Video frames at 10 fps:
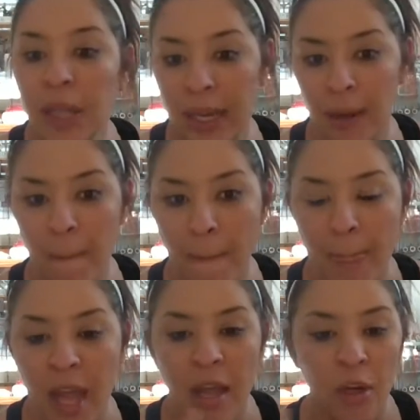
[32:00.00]
late.
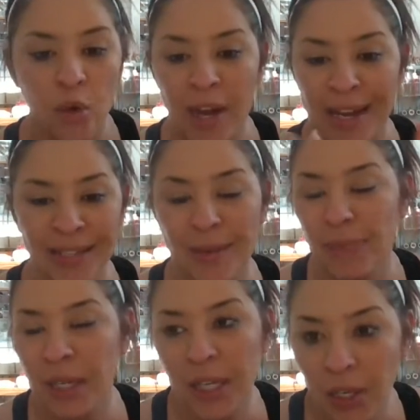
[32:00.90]
Create
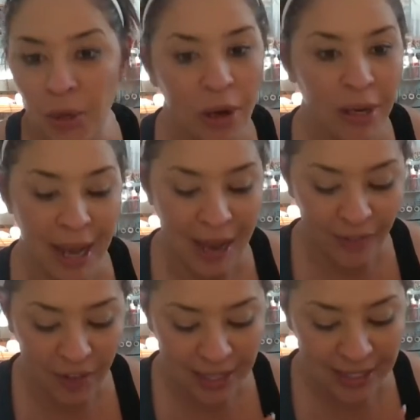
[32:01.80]
something cute on
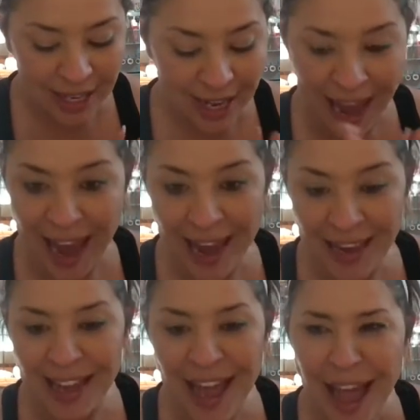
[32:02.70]
Canva and say,
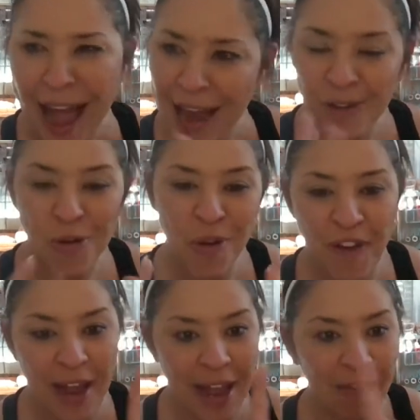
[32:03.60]
hey, I don't know if
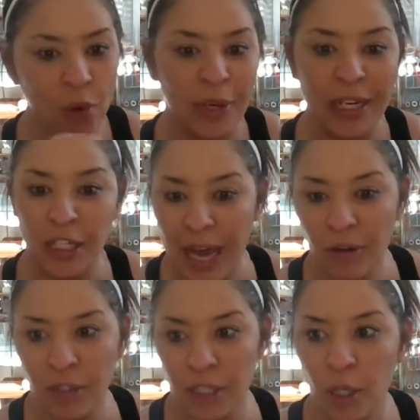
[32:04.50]
I ever reached
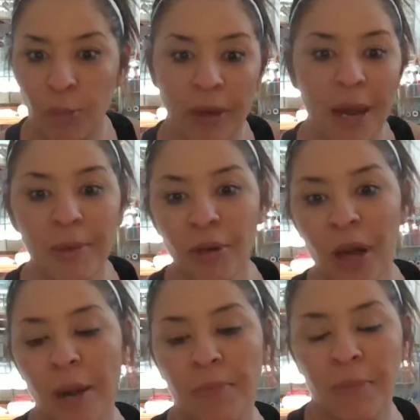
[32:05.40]
out to you, but I'm your
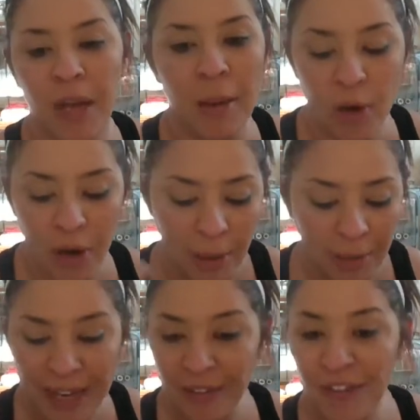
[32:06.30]

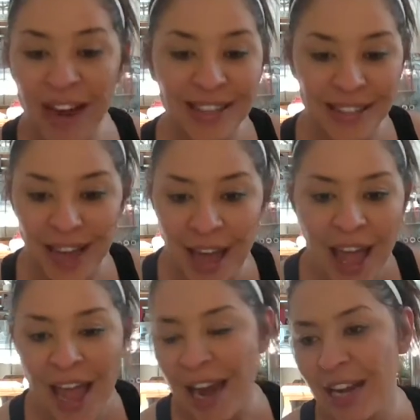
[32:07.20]
upline Vanessa,
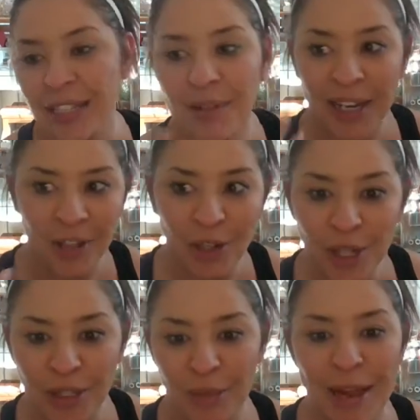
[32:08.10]
and I just want to
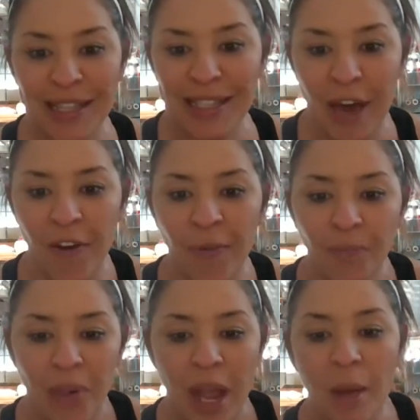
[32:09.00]
introduce myself.
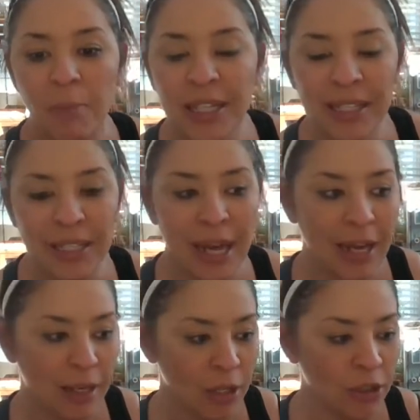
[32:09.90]
Please
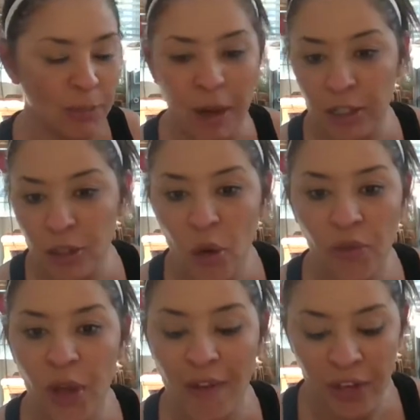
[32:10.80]
let your sponsor know if
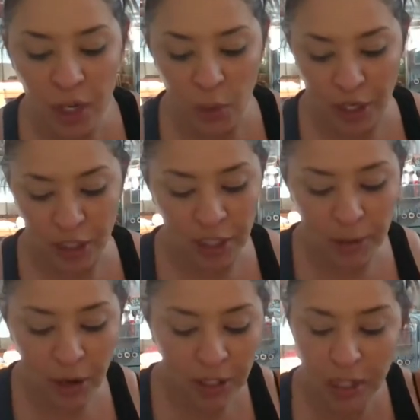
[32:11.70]
you have any questions, but
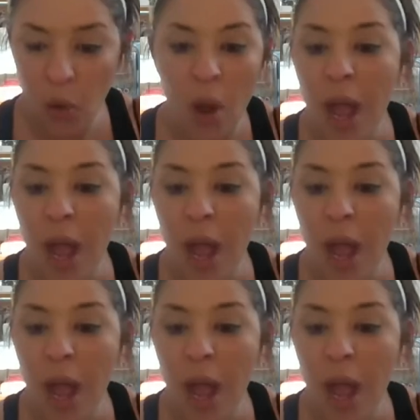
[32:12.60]
also